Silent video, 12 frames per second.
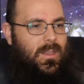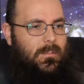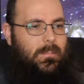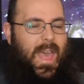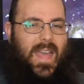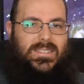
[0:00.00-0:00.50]

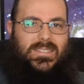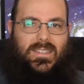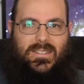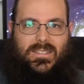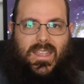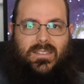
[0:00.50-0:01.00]

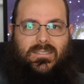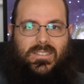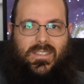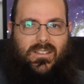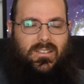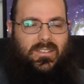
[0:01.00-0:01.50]
passing scent,
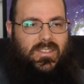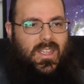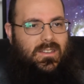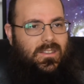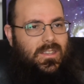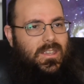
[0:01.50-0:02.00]
skunk
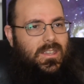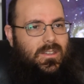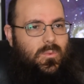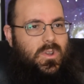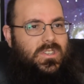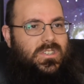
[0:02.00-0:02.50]
scent,
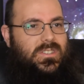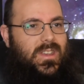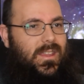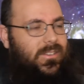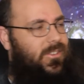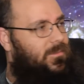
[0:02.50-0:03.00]
which
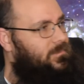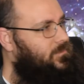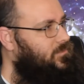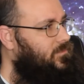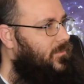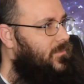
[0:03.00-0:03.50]
stinks.
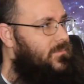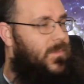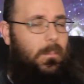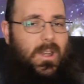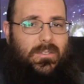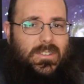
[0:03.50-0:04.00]

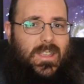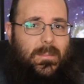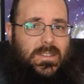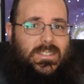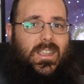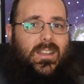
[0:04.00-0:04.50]
But every time
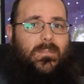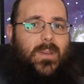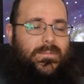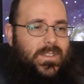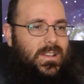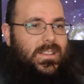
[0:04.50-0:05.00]
I scared them
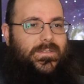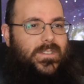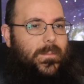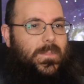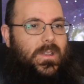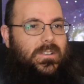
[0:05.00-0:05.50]
off, they'd lift
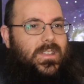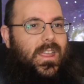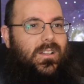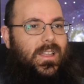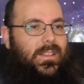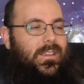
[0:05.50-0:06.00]
up their
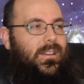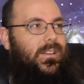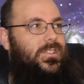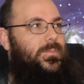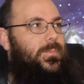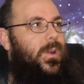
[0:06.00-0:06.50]
tail like they're going
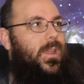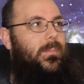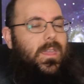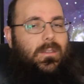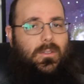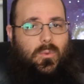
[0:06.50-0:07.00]
to spray
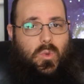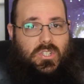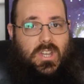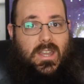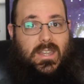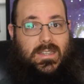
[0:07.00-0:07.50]
me,
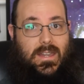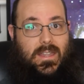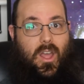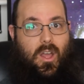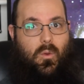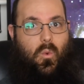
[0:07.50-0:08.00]
which I did
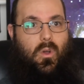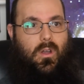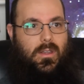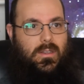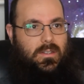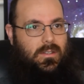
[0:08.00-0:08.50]
not
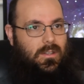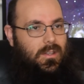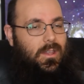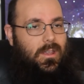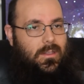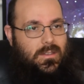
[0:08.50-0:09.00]
want.
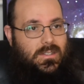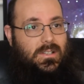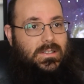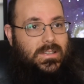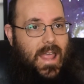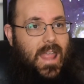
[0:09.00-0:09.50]
It was the
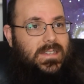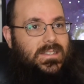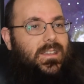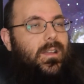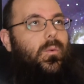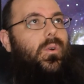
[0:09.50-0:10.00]
last
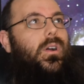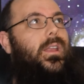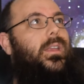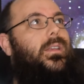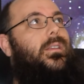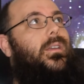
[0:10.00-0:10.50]
thing I wanted.